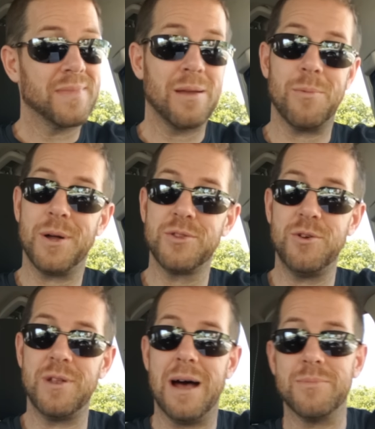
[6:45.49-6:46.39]
Well,
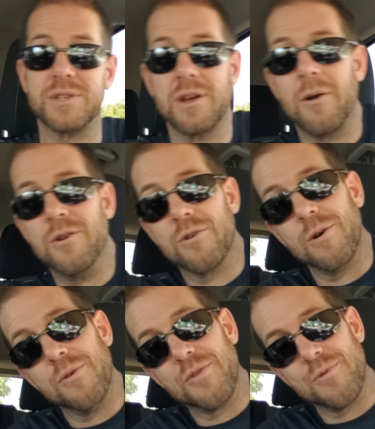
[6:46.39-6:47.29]
dude, I'm sorry you're
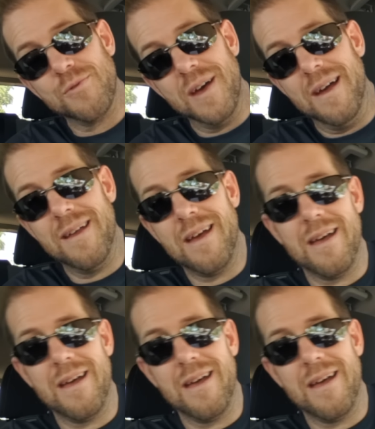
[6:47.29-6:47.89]
going through that.